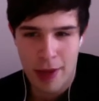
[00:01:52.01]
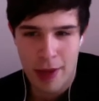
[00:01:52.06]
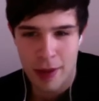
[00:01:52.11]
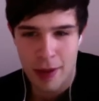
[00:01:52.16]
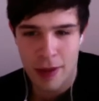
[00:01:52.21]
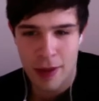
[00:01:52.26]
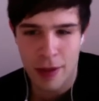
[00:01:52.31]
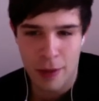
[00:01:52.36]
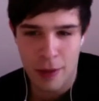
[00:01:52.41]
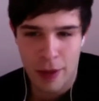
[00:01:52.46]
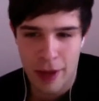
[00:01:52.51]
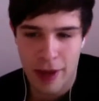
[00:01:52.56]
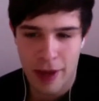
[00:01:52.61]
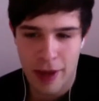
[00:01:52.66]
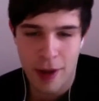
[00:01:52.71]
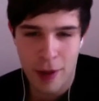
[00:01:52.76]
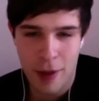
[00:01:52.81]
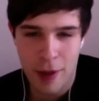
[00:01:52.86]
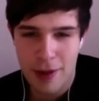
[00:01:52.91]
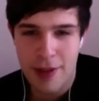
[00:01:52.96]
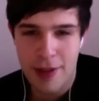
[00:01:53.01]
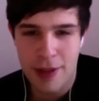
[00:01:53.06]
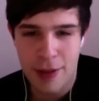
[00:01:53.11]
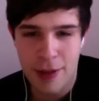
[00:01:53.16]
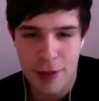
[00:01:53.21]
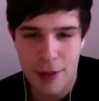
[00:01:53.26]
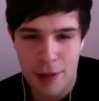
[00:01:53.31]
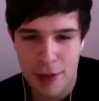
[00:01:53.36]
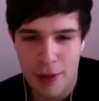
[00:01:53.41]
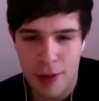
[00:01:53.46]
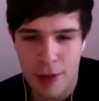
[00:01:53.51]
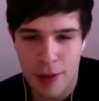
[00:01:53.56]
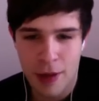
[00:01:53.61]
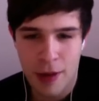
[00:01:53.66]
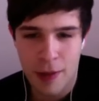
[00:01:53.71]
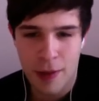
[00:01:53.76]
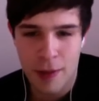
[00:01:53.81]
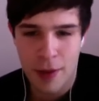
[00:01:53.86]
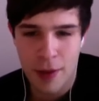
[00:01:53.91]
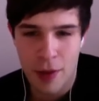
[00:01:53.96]
uh, yeah, goal to, to
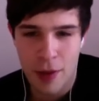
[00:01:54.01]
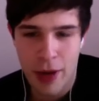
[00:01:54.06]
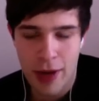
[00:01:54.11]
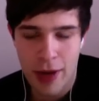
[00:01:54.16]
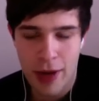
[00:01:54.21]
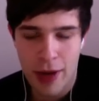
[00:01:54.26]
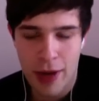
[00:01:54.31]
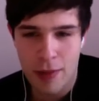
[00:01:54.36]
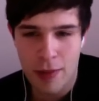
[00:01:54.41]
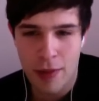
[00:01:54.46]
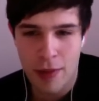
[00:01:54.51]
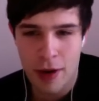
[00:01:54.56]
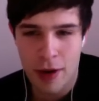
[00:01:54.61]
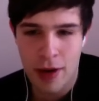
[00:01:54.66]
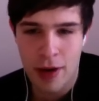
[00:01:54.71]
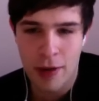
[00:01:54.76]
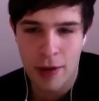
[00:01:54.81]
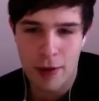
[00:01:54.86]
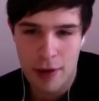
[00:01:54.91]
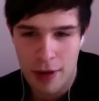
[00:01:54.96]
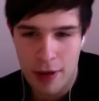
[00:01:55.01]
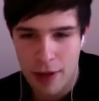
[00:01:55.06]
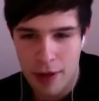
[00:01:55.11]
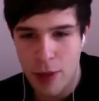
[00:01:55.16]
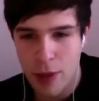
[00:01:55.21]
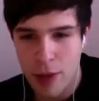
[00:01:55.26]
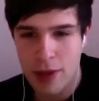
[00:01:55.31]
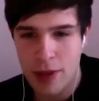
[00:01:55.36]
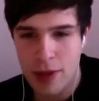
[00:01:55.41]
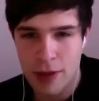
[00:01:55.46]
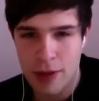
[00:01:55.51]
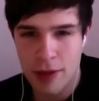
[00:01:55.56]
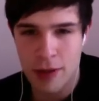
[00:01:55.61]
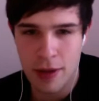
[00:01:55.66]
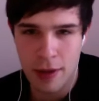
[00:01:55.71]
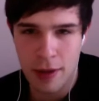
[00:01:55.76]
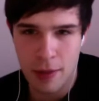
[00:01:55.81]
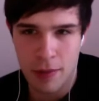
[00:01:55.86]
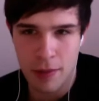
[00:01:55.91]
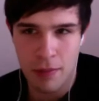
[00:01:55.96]
um, create some art, uh, which is
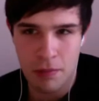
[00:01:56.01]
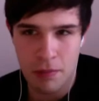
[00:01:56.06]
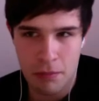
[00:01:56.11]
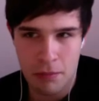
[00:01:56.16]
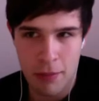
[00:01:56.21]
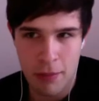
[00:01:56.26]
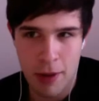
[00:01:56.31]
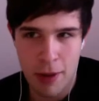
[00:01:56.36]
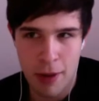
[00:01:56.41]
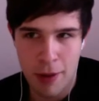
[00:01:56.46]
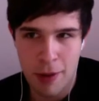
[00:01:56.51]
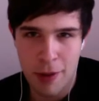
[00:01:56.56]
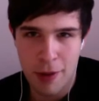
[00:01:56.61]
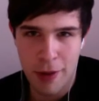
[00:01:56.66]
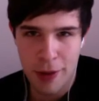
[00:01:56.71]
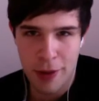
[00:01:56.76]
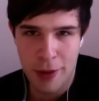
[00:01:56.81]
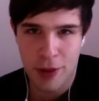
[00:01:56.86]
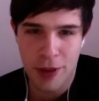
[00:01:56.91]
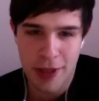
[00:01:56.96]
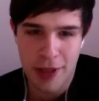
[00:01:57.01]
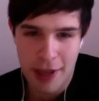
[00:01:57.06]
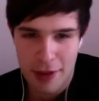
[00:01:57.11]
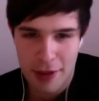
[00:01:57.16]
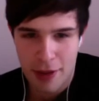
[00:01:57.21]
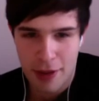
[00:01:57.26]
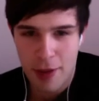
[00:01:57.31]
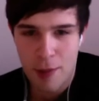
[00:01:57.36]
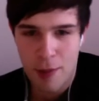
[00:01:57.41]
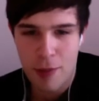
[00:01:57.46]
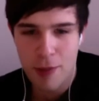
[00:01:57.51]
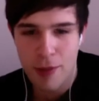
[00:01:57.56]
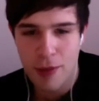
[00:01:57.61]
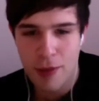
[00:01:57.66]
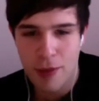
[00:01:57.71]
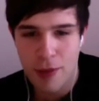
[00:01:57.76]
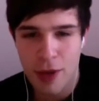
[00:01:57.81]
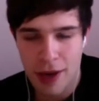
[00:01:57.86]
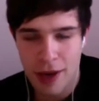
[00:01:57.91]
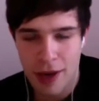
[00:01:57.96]
um, going to your desktop
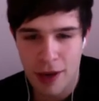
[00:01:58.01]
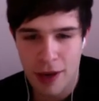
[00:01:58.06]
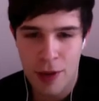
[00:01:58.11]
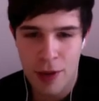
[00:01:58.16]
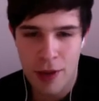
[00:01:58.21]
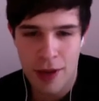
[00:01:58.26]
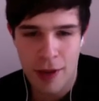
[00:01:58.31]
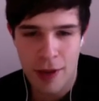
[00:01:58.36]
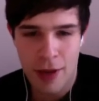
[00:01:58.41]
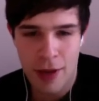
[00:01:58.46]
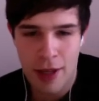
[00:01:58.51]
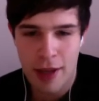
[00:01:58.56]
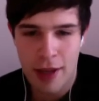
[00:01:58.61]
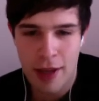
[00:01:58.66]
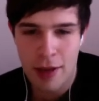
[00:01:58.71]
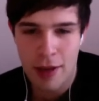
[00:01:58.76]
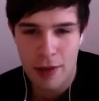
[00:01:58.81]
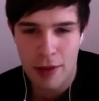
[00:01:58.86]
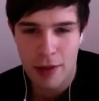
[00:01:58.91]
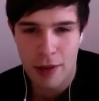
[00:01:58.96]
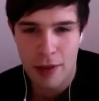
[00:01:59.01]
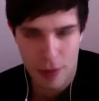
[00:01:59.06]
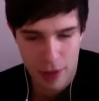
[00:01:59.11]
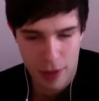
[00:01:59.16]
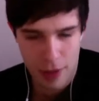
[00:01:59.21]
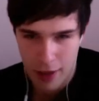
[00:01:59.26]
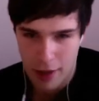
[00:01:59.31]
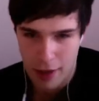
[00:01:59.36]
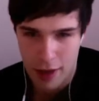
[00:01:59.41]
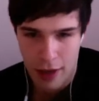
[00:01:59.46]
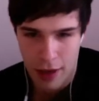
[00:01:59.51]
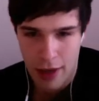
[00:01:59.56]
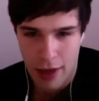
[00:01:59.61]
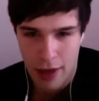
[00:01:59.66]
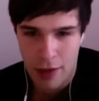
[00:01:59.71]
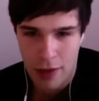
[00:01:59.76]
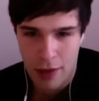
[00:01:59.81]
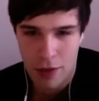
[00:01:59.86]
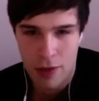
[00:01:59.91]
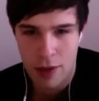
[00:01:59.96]
so you can use it every day like
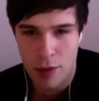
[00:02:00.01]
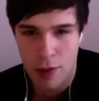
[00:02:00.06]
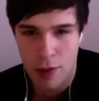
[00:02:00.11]
icons and